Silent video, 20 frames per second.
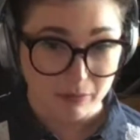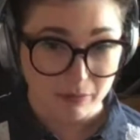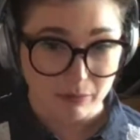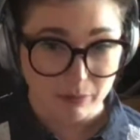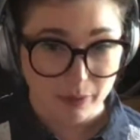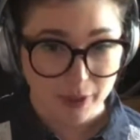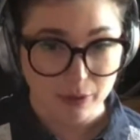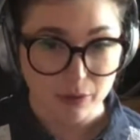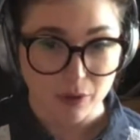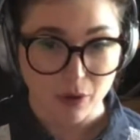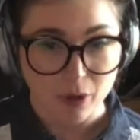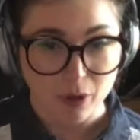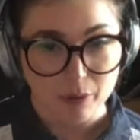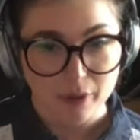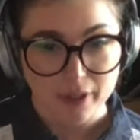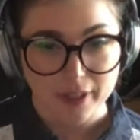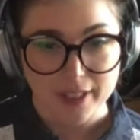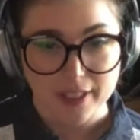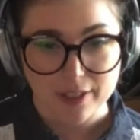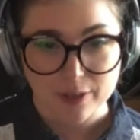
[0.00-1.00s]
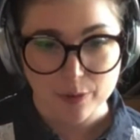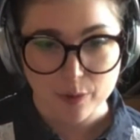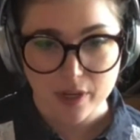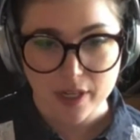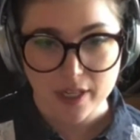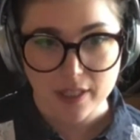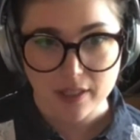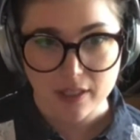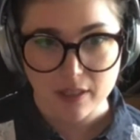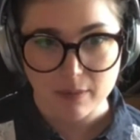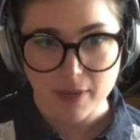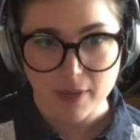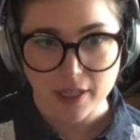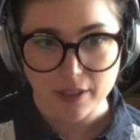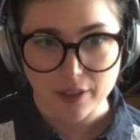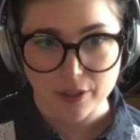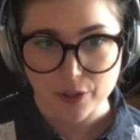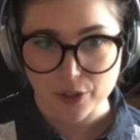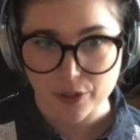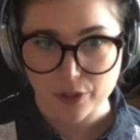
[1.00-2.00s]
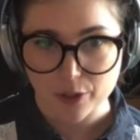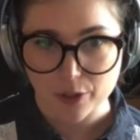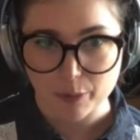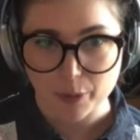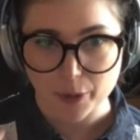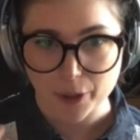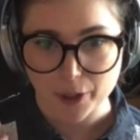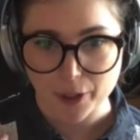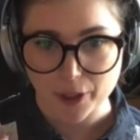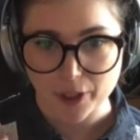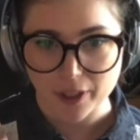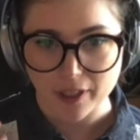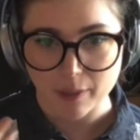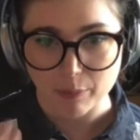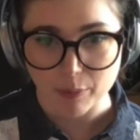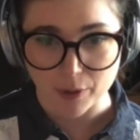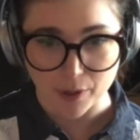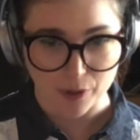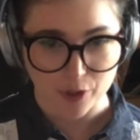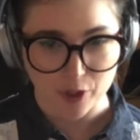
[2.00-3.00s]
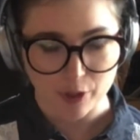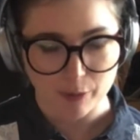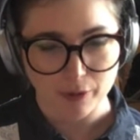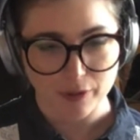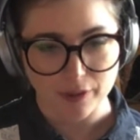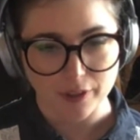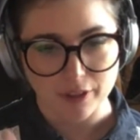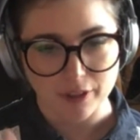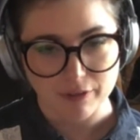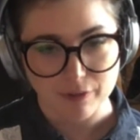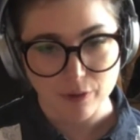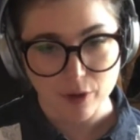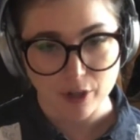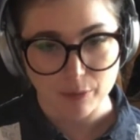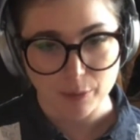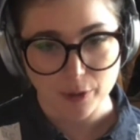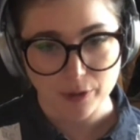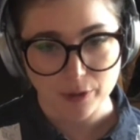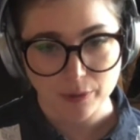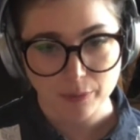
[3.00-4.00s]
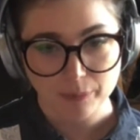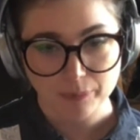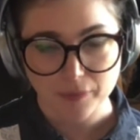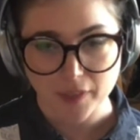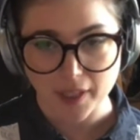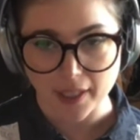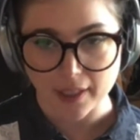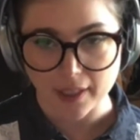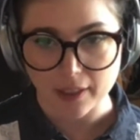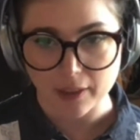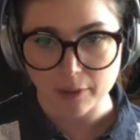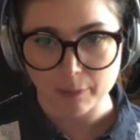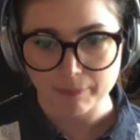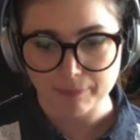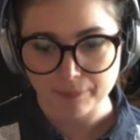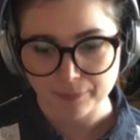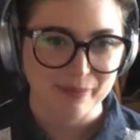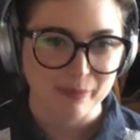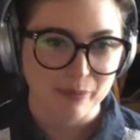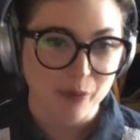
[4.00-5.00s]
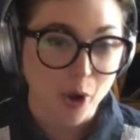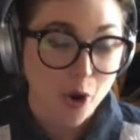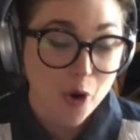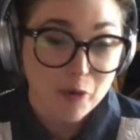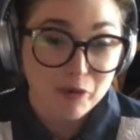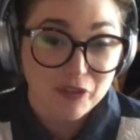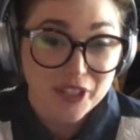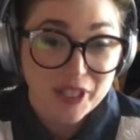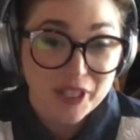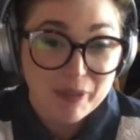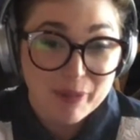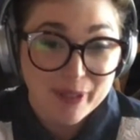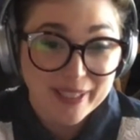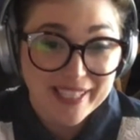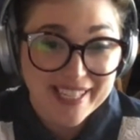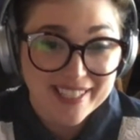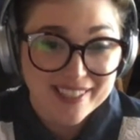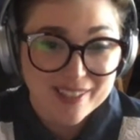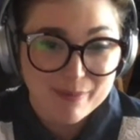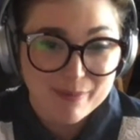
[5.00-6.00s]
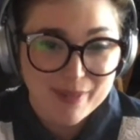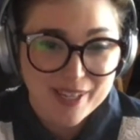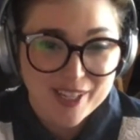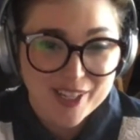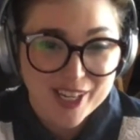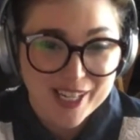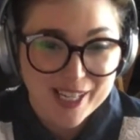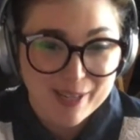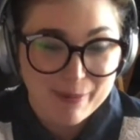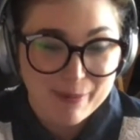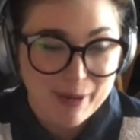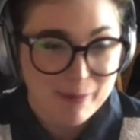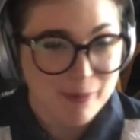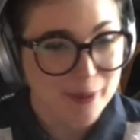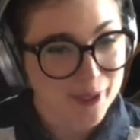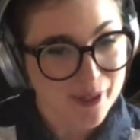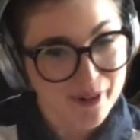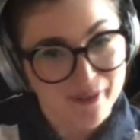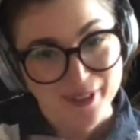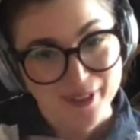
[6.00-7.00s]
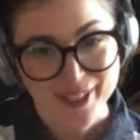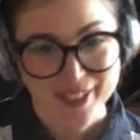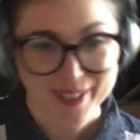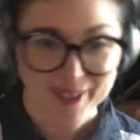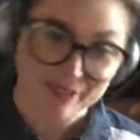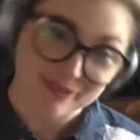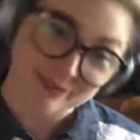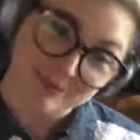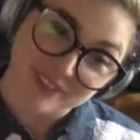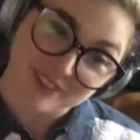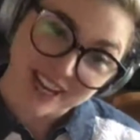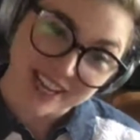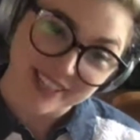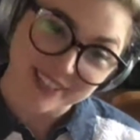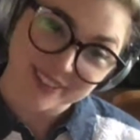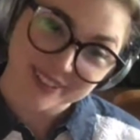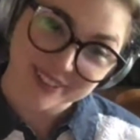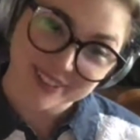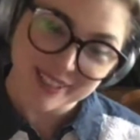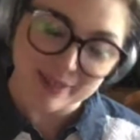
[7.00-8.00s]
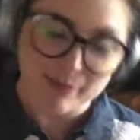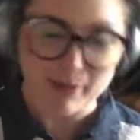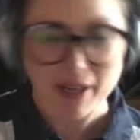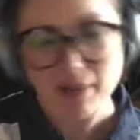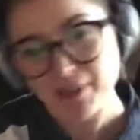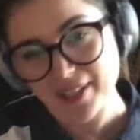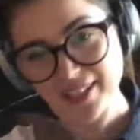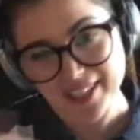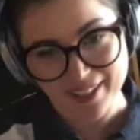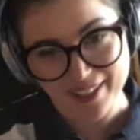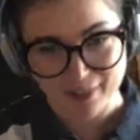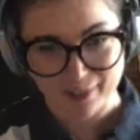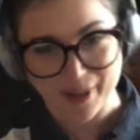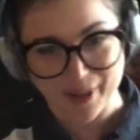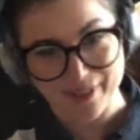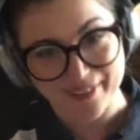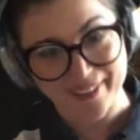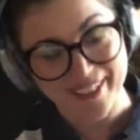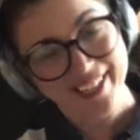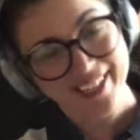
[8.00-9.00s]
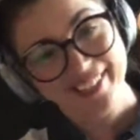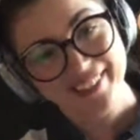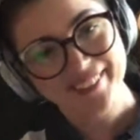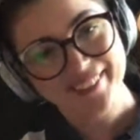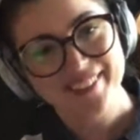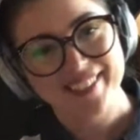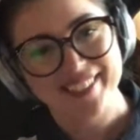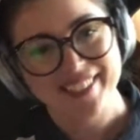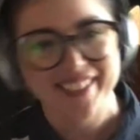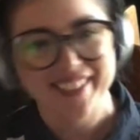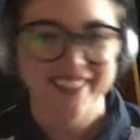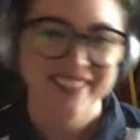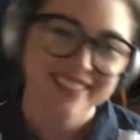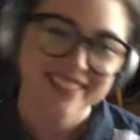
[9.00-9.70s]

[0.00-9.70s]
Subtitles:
real goal with this one, is to make her super approachable and affordable. Hopefully bringing some BJD people over to vinyl and maybe the other way around. And